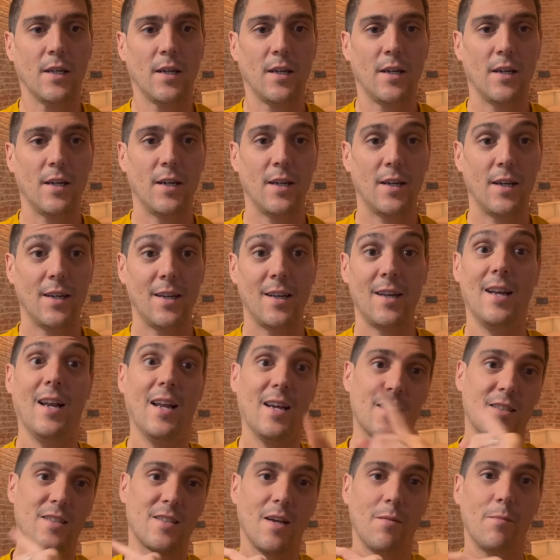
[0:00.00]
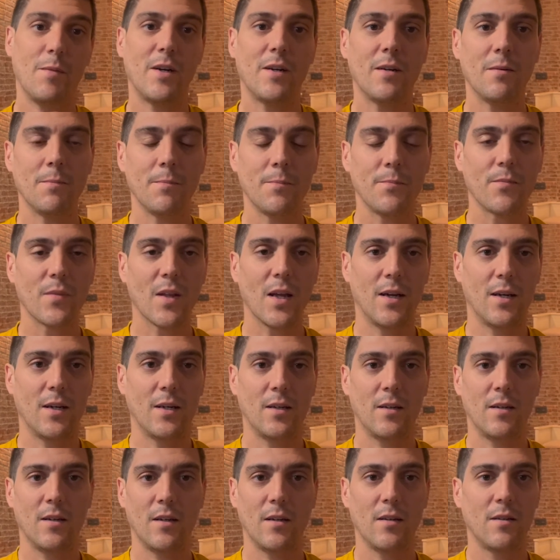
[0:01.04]
last summer,
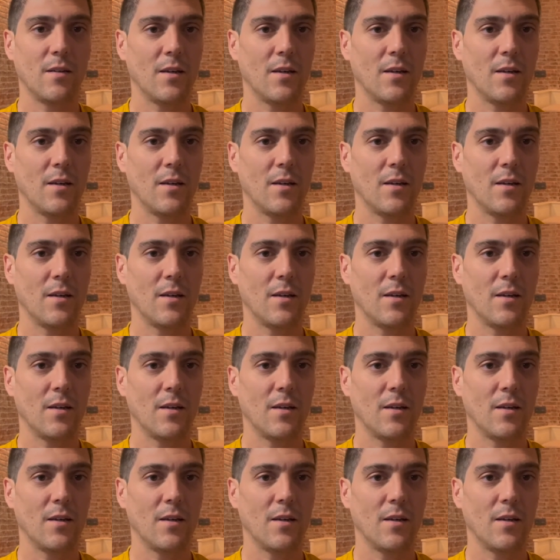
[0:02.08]
and